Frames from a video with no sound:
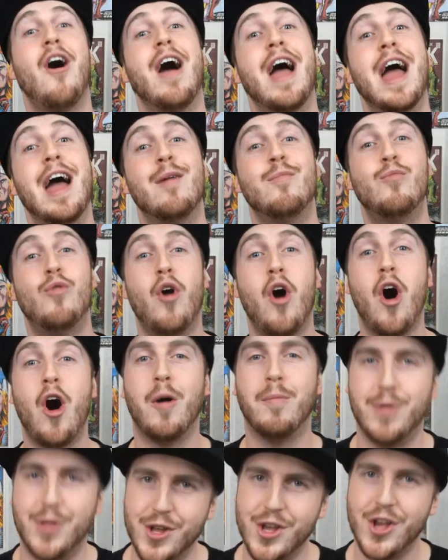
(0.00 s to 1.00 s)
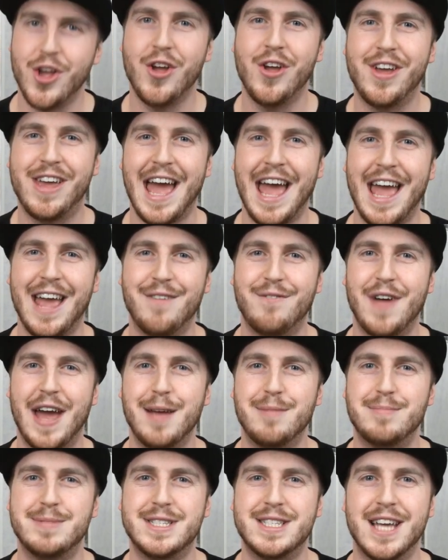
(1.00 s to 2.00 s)
I am Rob, the UK
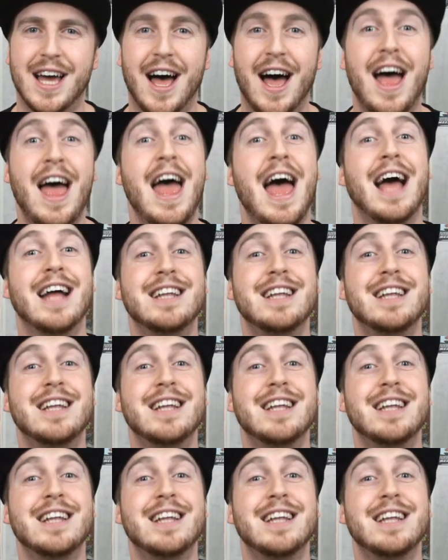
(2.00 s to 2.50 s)
vapester,